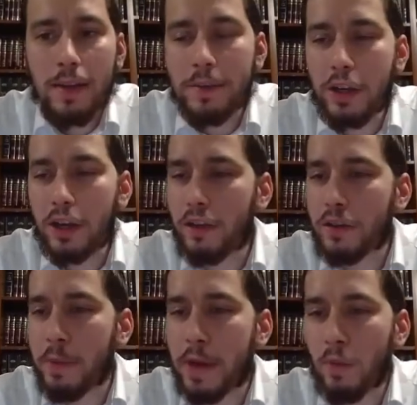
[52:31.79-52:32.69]
Maybe you can
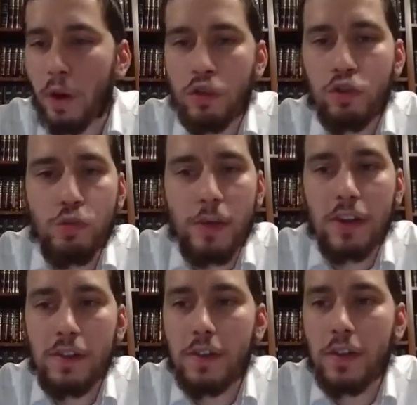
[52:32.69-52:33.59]
just spend 1 or 2
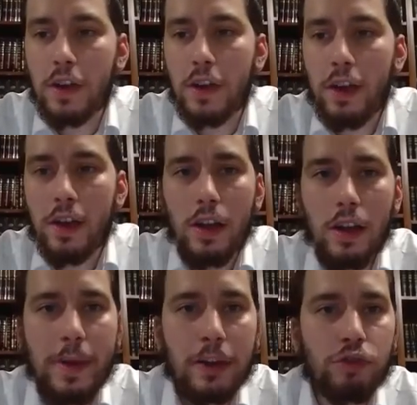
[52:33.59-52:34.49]
minutes
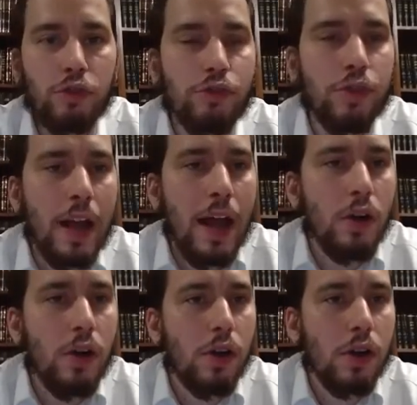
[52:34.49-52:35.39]
about children and
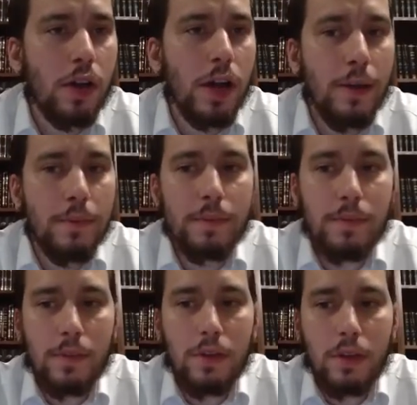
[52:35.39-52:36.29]
alcohol.
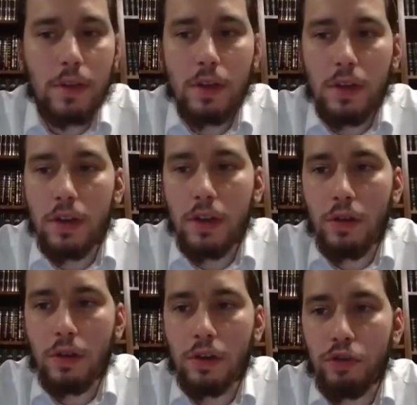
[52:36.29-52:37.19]

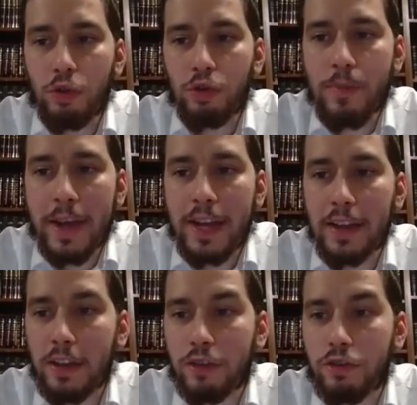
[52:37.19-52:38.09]
Can children make
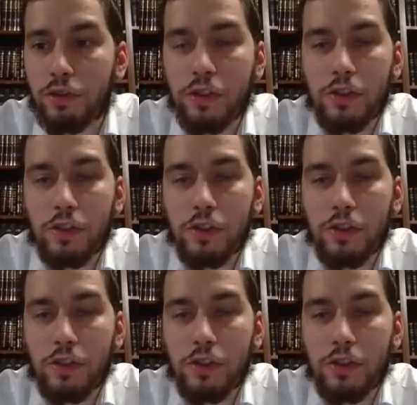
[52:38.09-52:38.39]
Kiddush?